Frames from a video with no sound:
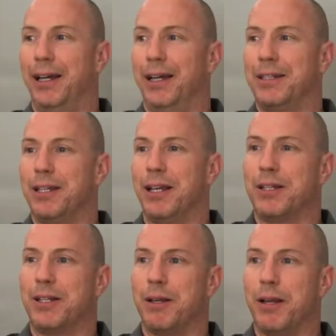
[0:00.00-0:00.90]
it's
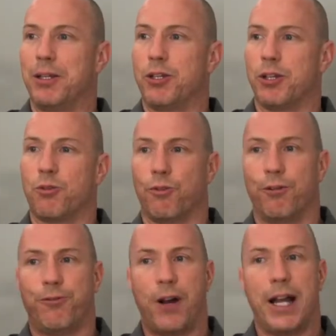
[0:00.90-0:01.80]
just
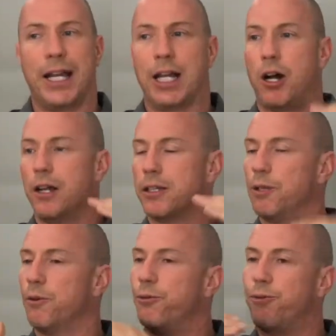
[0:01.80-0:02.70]

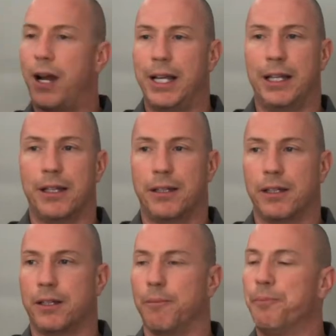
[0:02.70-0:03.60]
constantly refining the
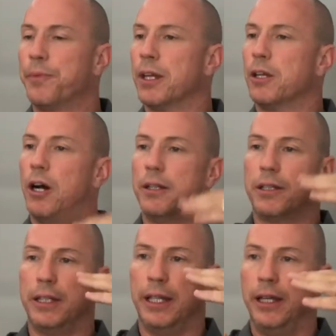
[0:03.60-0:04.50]
system,
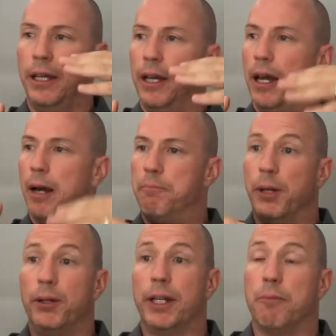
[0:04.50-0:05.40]
constantly
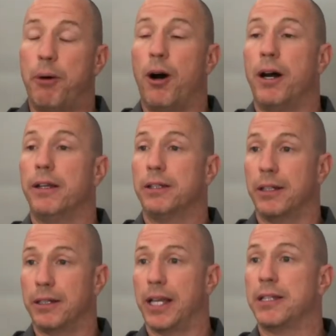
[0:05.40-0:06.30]
building upon the
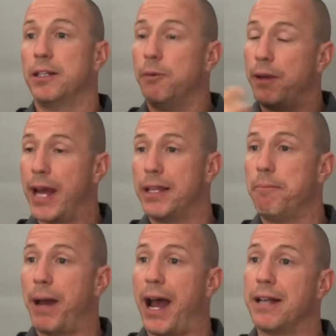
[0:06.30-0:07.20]
successes that we had in the
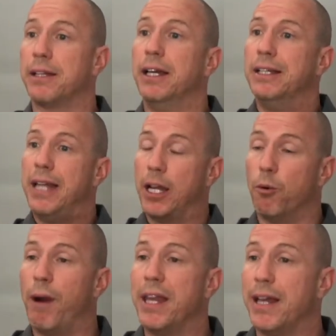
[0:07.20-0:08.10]
past, take
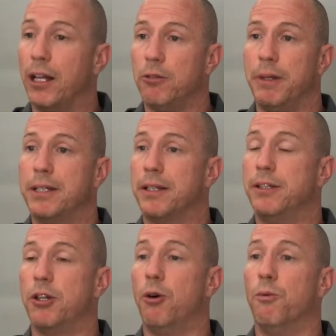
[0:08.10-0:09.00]
away the elements
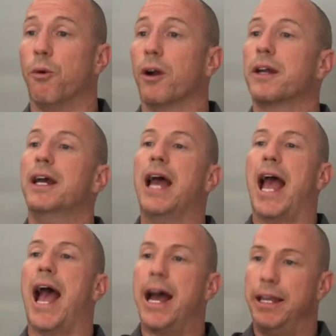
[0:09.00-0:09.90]
that don't work,
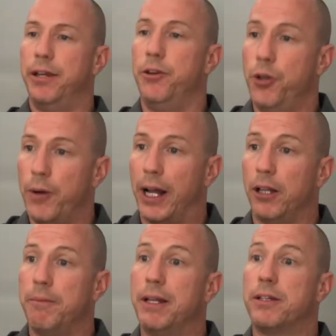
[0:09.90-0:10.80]
add in new
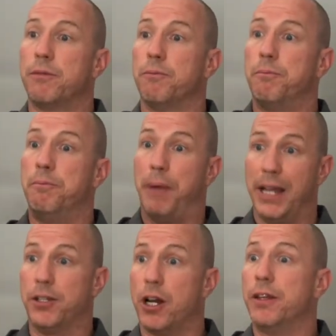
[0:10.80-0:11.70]
elements
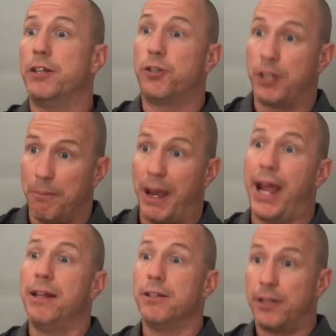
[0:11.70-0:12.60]
based on the
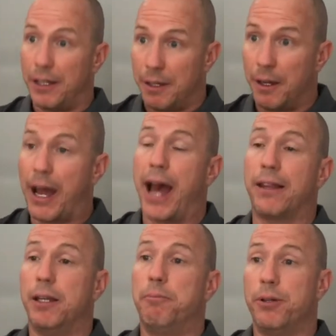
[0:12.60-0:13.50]
demands that the
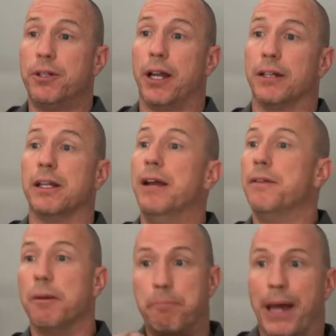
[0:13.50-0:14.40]
athlete puts on us.
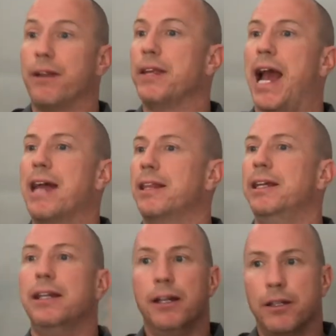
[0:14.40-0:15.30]
The better the
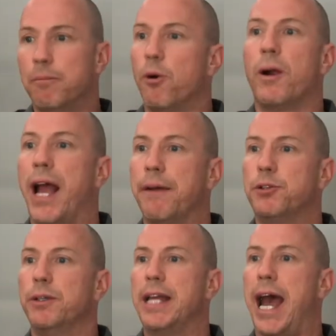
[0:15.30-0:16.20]
athlete, the more I have
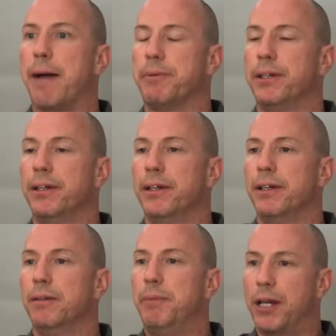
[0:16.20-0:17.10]
to adapt,
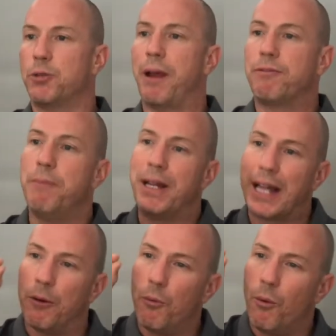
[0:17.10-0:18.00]
because we have to make
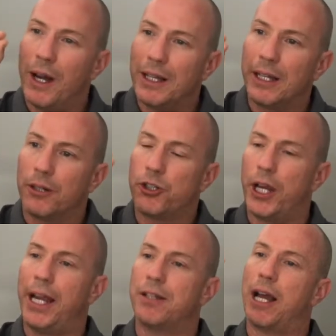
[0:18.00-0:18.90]
that one little
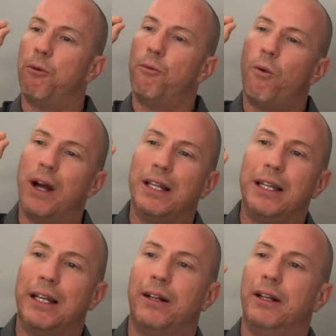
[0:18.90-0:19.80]
change, that one
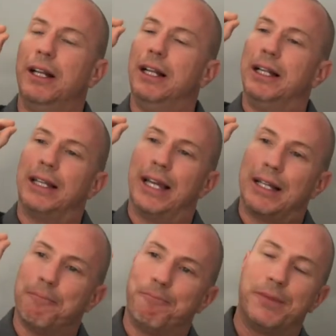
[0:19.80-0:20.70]
little,
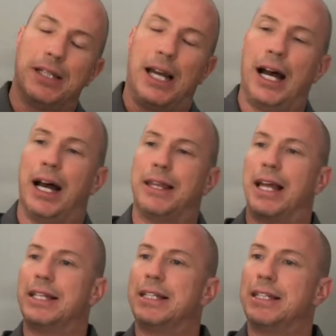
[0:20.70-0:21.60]

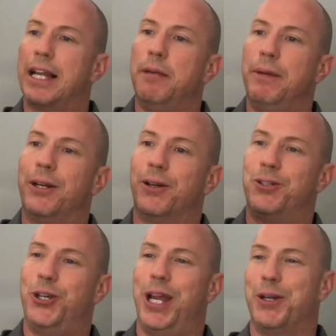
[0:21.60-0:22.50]
that centimeter
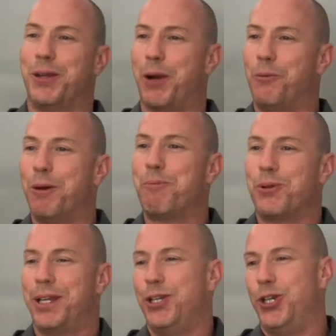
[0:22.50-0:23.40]
change, or that
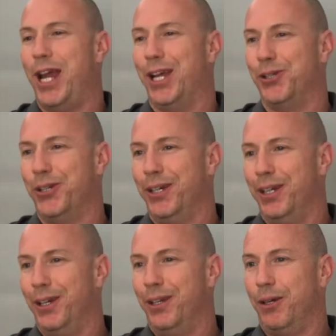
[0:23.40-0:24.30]
1% change
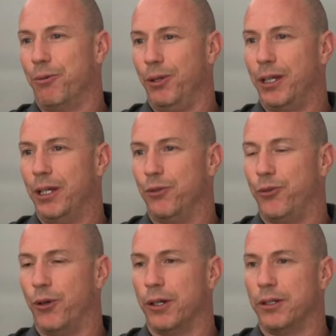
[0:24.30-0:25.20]
that we're looking
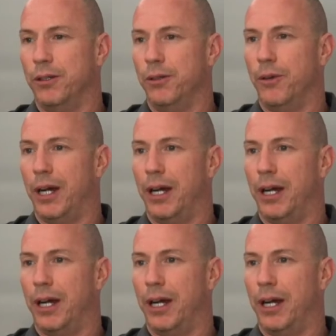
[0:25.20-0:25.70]
for to